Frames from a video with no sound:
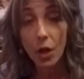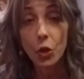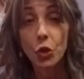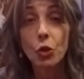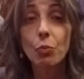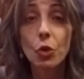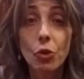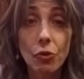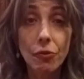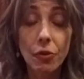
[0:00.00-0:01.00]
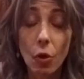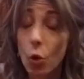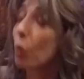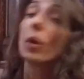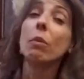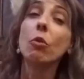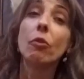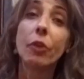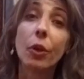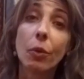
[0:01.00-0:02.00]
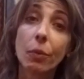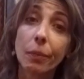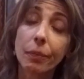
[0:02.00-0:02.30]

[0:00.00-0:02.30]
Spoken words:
you move or we move you.